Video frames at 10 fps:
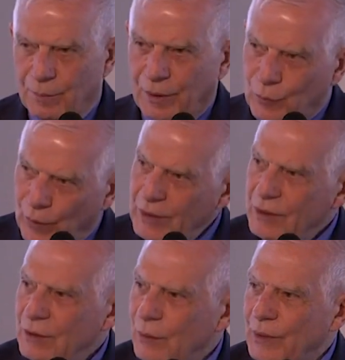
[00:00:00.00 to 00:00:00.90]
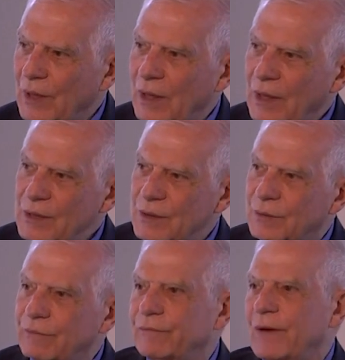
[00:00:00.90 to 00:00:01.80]
But when he realized
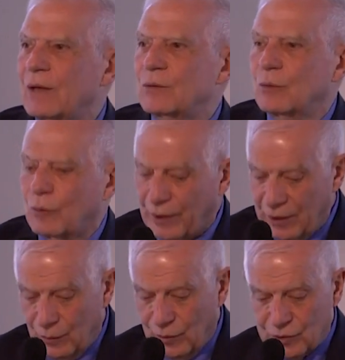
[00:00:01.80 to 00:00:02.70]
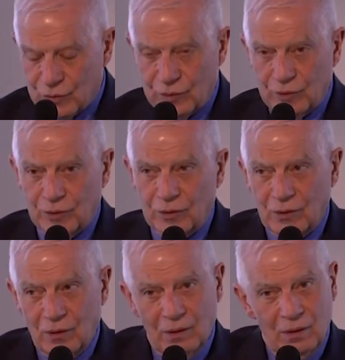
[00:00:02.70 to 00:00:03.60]
that, in fact, Ukraine was uh,
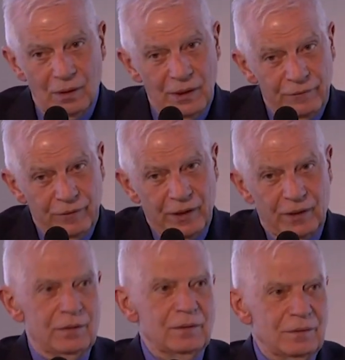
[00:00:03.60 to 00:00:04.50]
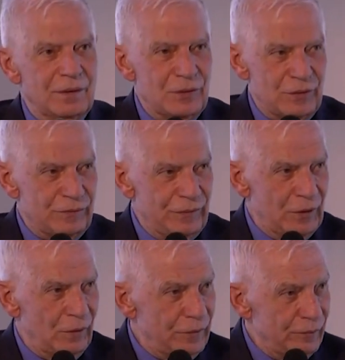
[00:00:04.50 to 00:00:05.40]
leaving this
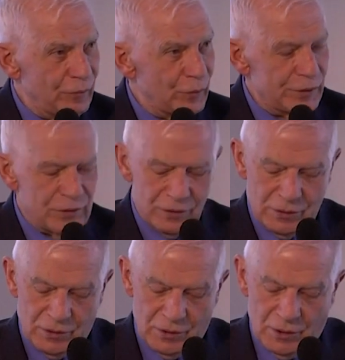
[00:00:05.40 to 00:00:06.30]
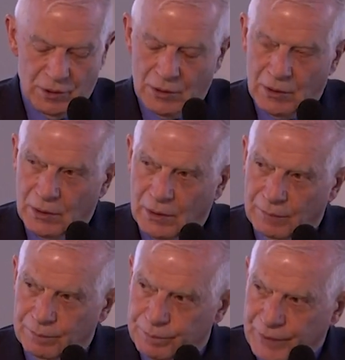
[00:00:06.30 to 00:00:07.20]
sphere of influence
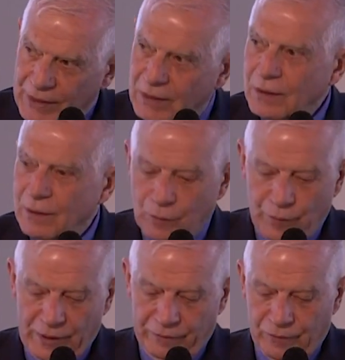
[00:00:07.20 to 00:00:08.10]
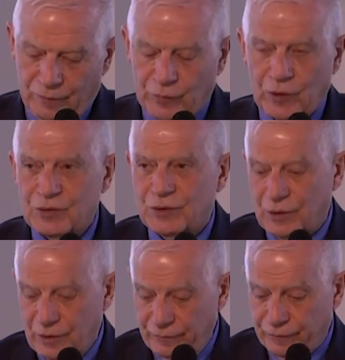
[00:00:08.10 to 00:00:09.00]
and breaking away from
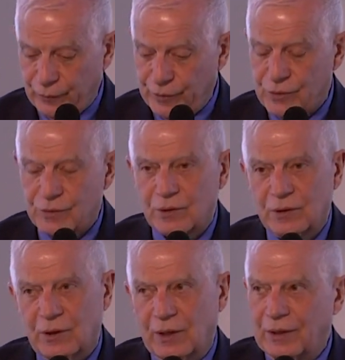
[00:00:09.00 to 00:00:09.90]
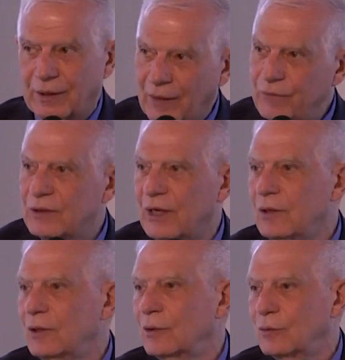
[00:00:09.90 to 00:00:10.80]
Russian influence and
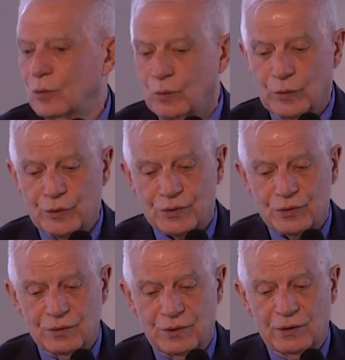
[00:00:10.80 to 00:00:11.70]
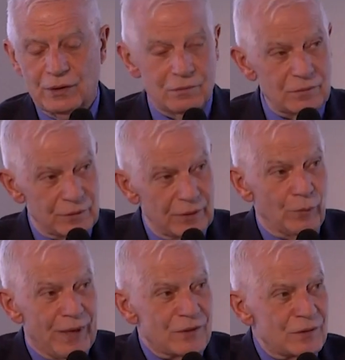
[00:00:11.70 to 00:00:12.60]
gravitating towards the, the
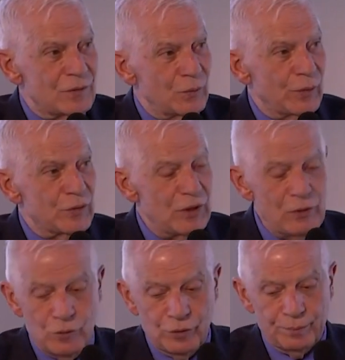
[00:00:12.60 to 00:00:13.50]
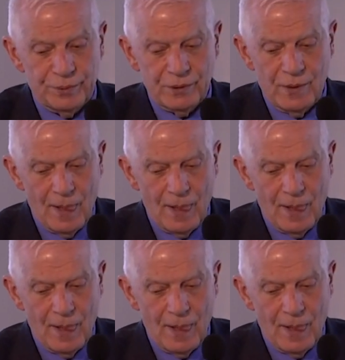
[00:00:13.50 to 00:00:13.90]
West, towards Europe,